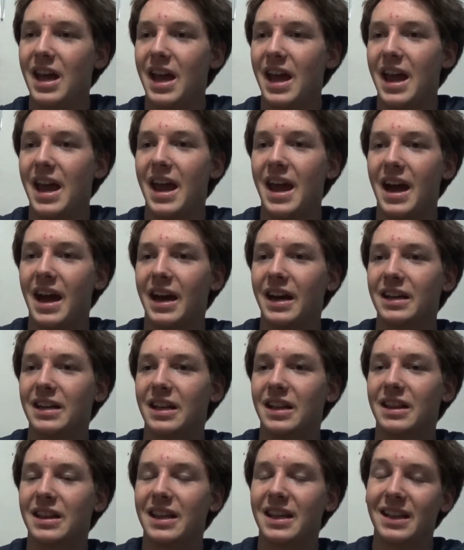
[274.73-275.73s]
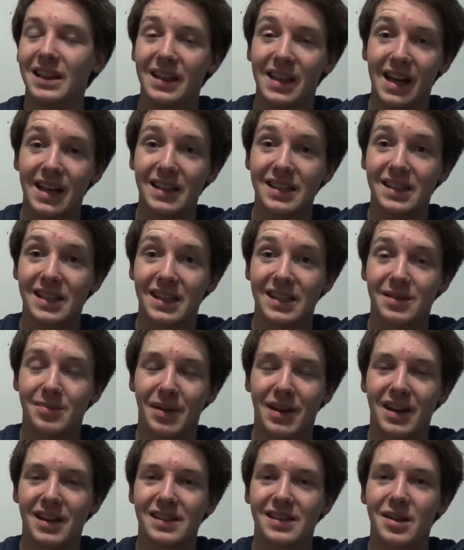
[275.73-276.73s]
And the lenses,
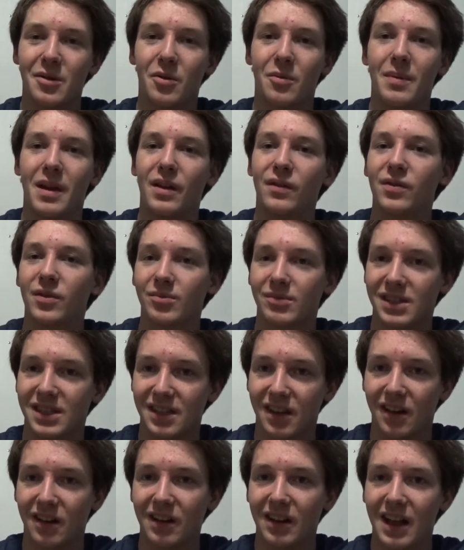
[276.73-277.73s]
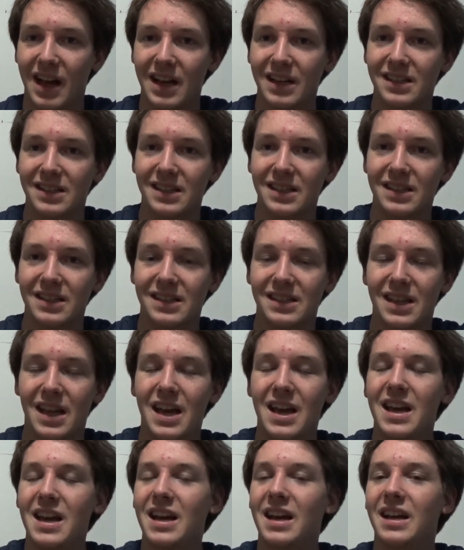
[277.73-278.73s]
because they were made from sunglasses,
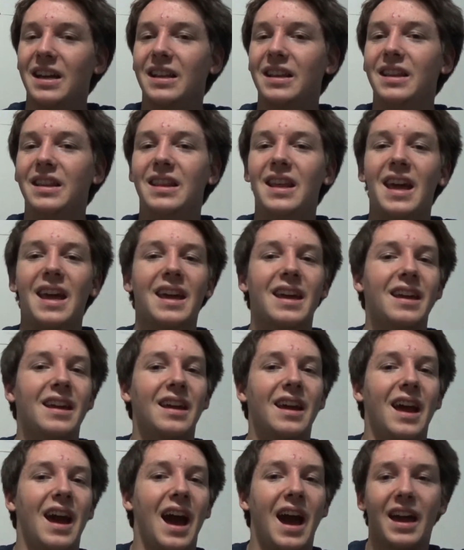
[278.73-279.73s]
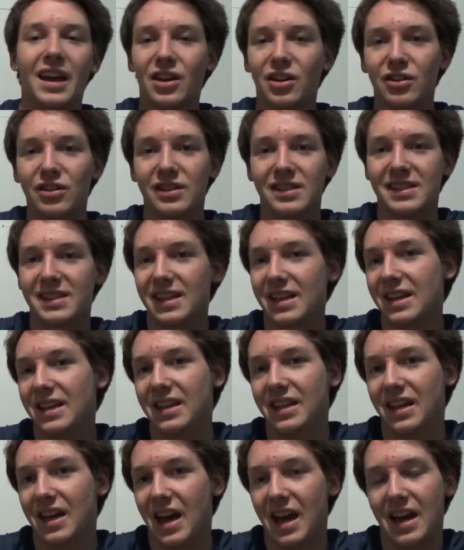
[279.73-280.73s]
they I couldn't see
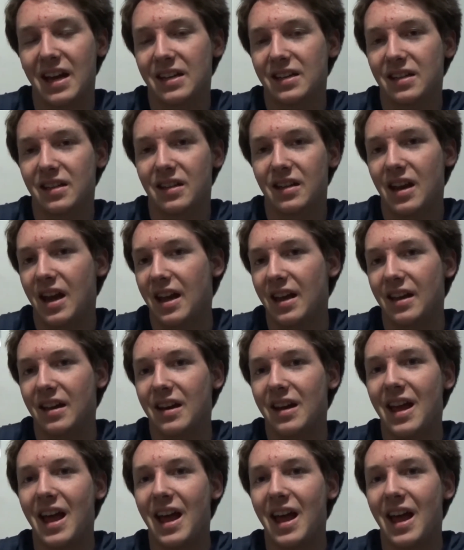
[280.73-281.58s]
it at night.